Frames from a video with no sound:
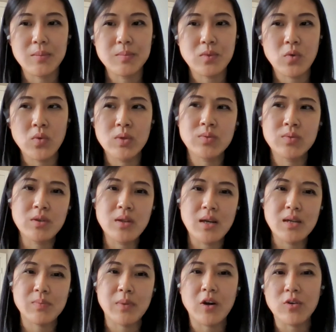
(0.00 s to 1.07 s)
We
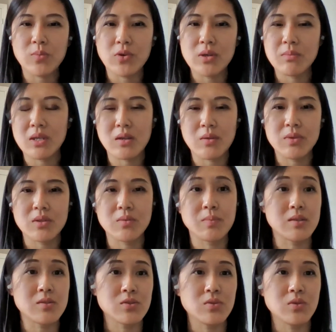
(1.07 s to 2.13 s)
realized PowerPoint may not be the
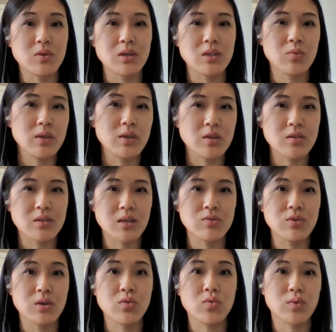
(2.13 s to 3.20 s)
best tool, and we heard that
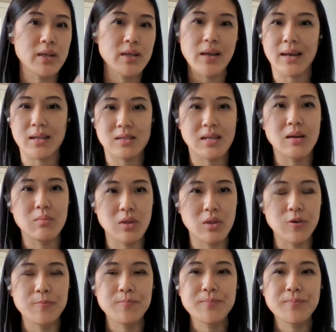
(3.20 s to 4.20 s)
you're great at Tableau.